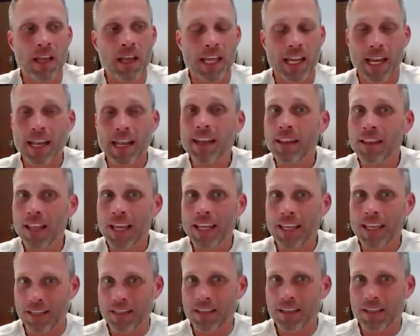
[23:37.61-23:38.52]
And I didn't
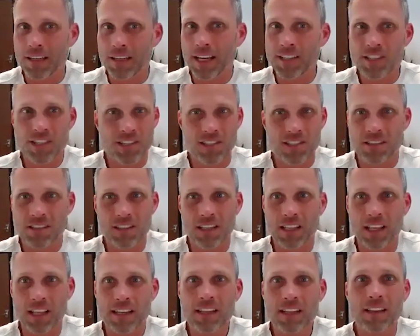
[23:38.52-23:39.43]
like it. I
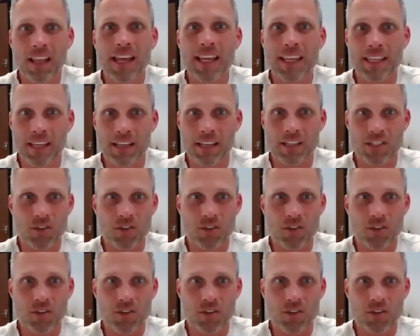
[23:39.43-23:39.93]
didn't like it.